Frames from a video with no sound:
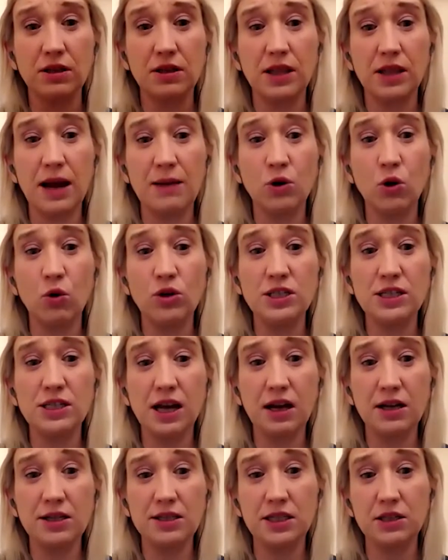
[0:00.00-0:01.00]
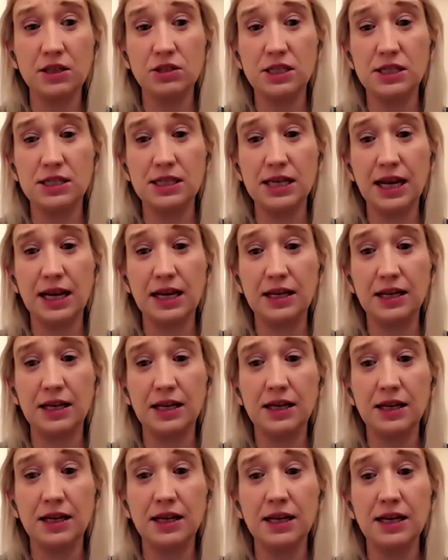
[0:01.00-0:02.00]
that I'm going to ask you to take
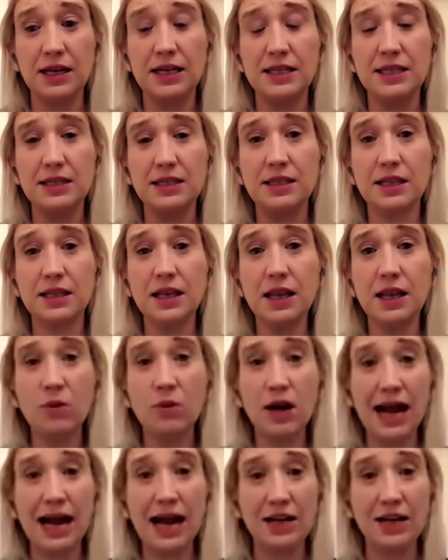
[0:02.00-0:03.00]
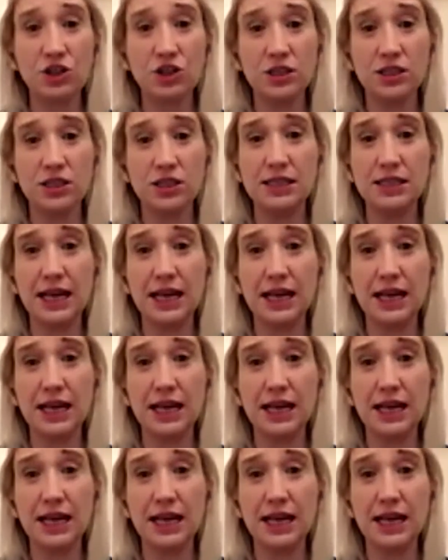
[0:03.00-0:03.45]
is a deliberate action to